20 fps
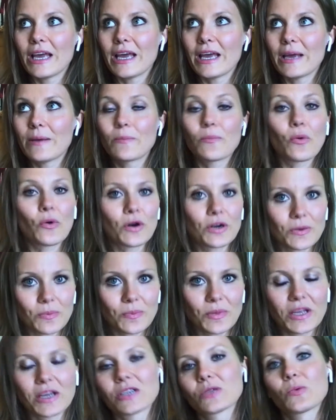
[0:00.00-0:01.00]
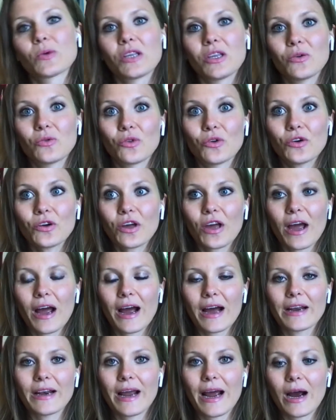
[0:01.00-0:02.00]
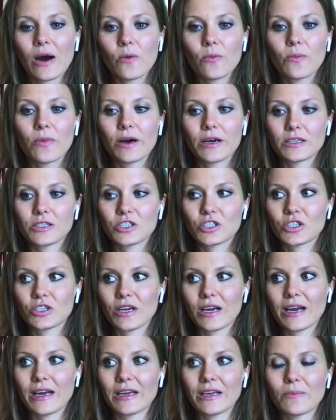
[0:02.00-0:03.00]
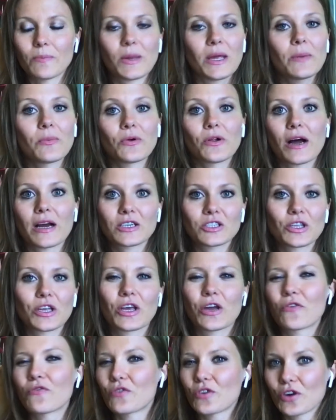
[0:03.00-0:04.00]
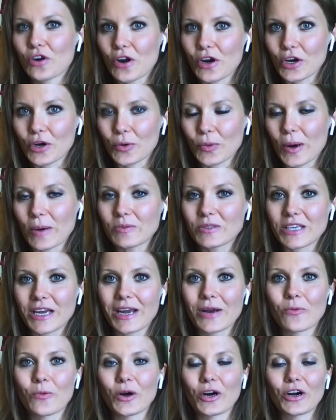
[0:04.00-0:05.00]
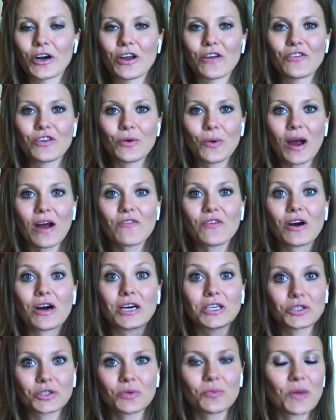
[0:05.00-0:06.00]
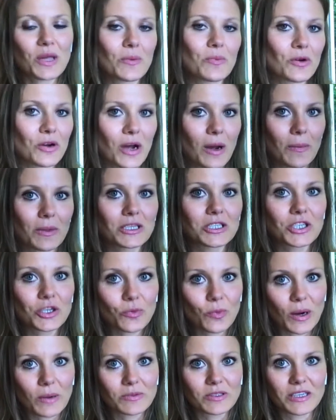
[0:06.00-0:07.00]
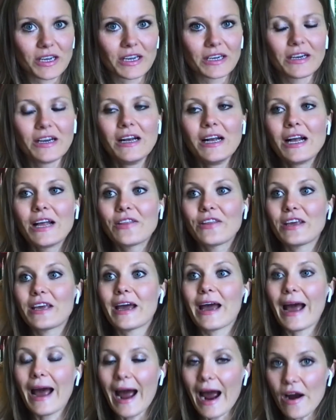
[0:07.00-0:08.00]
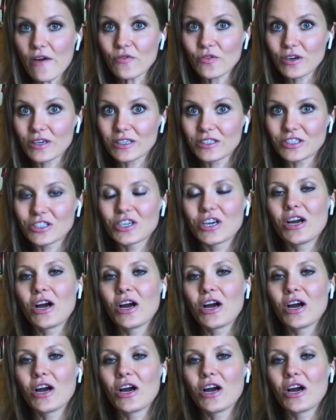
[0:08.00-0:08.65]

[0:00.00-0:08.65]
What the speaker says: important because when you look at how much people actually convert on your website, where if you have 100 people coming to your website, the average